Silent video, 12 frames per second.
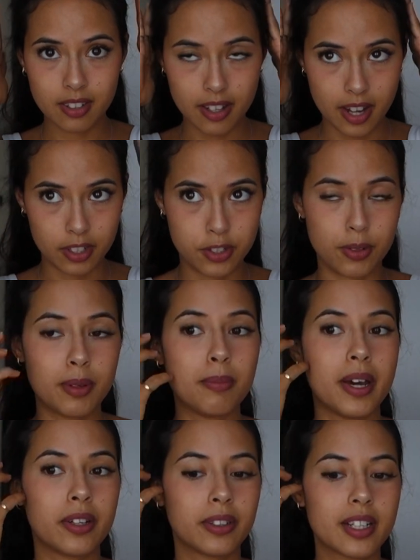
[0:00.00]
I'll do it
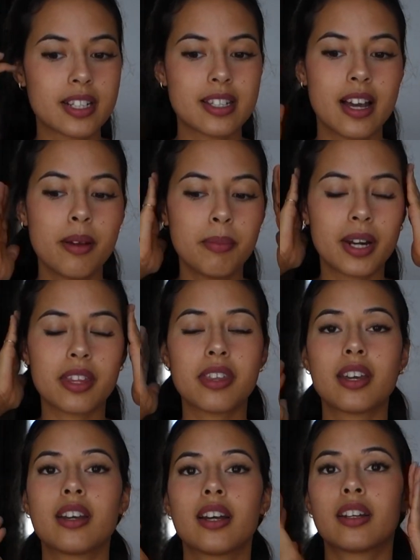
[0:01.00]
better next time, but I
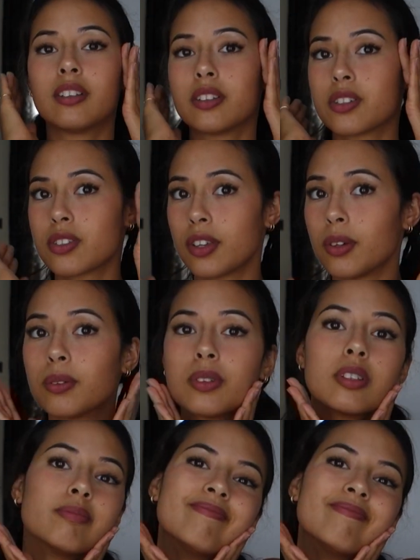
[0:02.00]
think it kind of looks cute.